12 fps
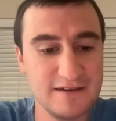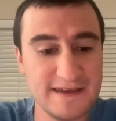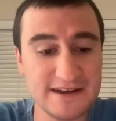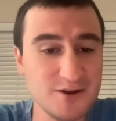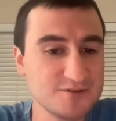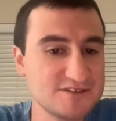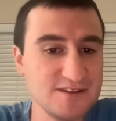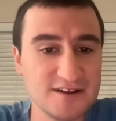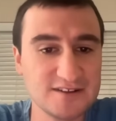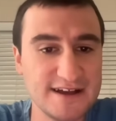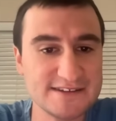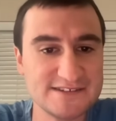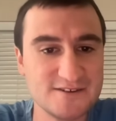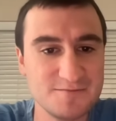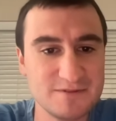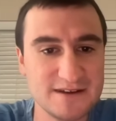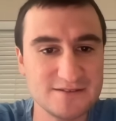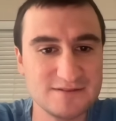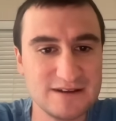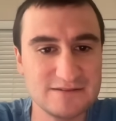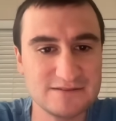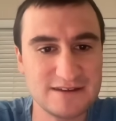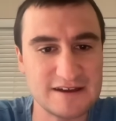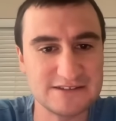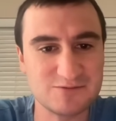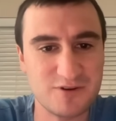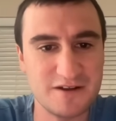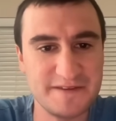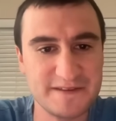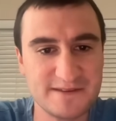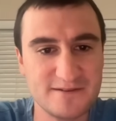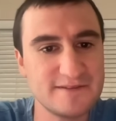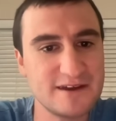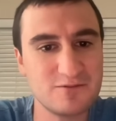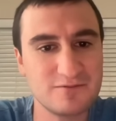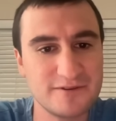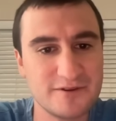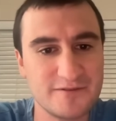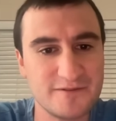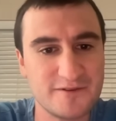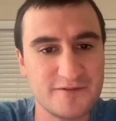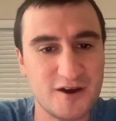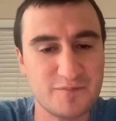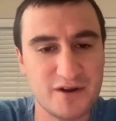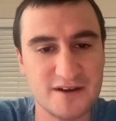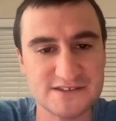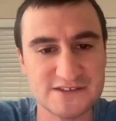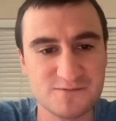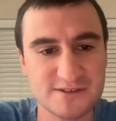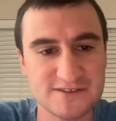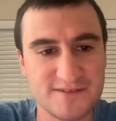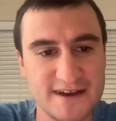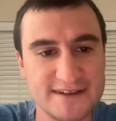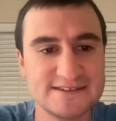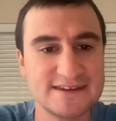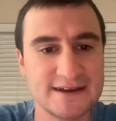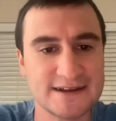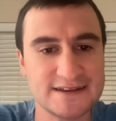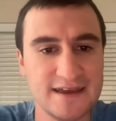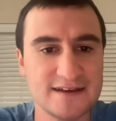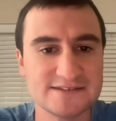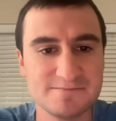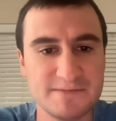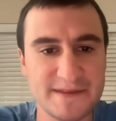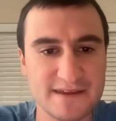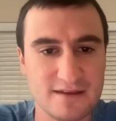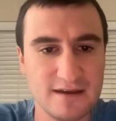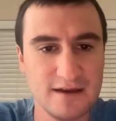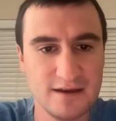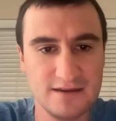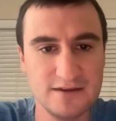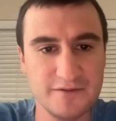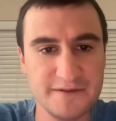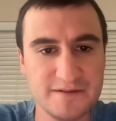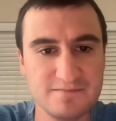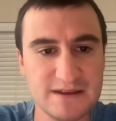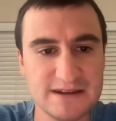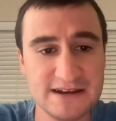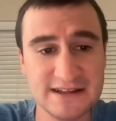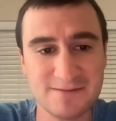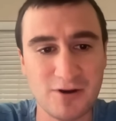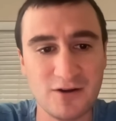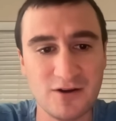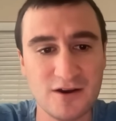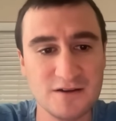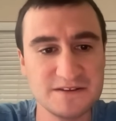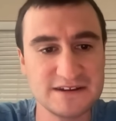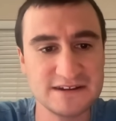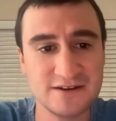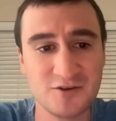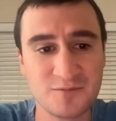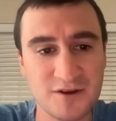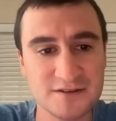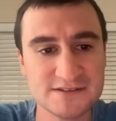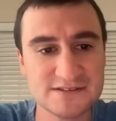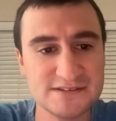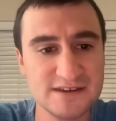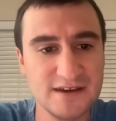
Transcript: they had no slug last year. I mean, that, that's where I think their they, their their thought process was. If I had to kind of guess, I mean they you know, they, they didn't hit the ball hard, they didn't hit home runs.